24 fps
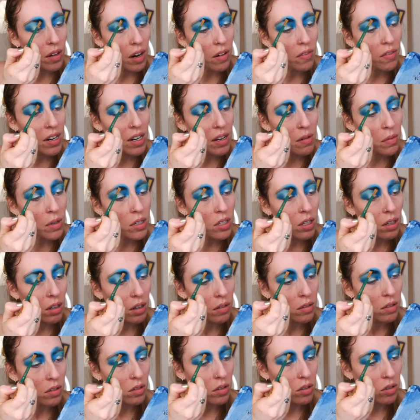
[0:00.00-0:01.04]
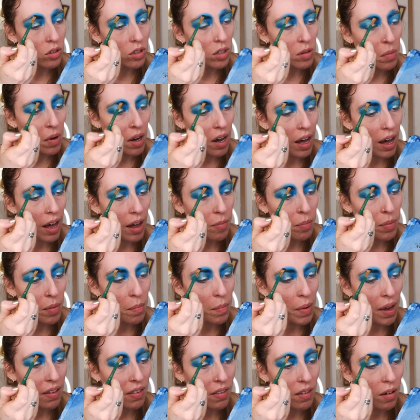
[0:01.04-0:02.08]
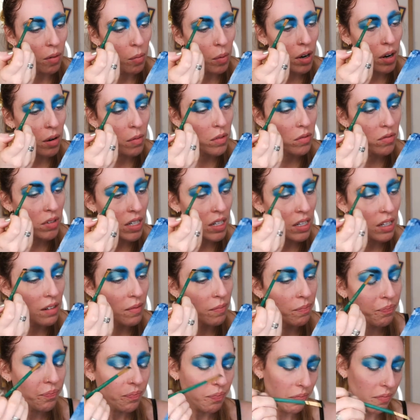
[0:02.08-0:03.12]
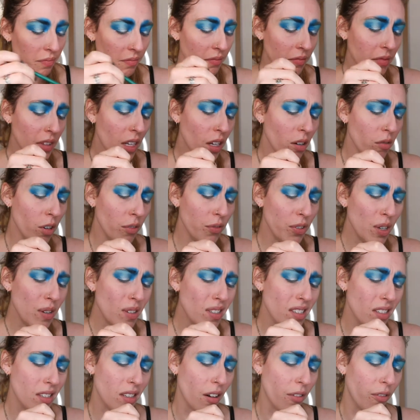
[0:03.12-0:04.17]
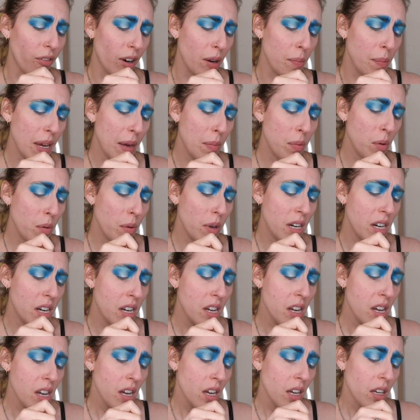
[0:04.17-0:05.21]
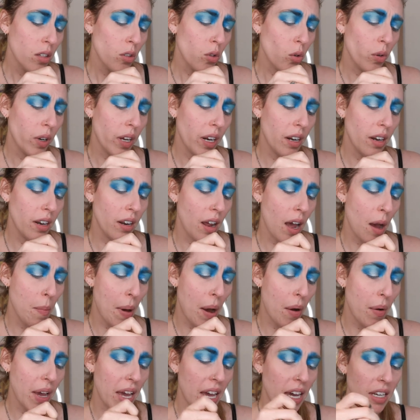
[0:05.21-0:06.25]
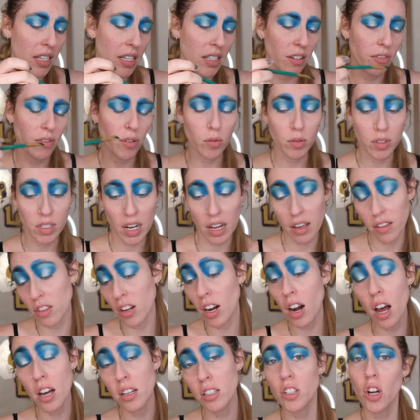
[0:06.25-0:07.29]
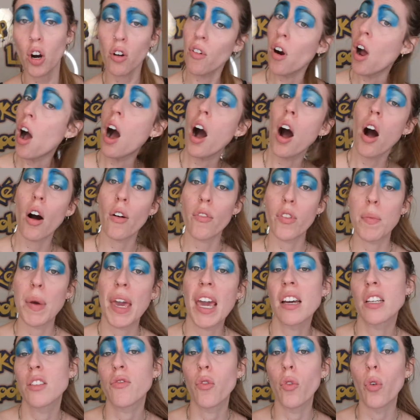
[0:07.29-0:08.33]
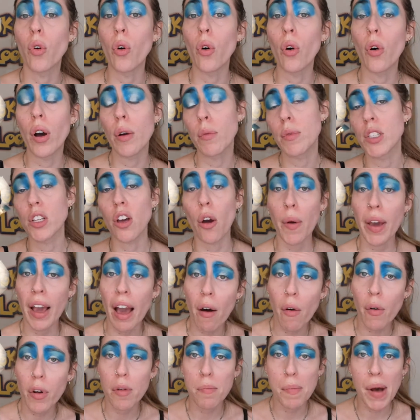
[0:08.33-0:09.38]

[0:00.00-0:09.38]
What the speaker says: I really wish that Ghost of Tsushima had been better. When I was reading reviews and stuff for it, people were talking about it as if it was like the last hurrah of the PS4, it was going out on a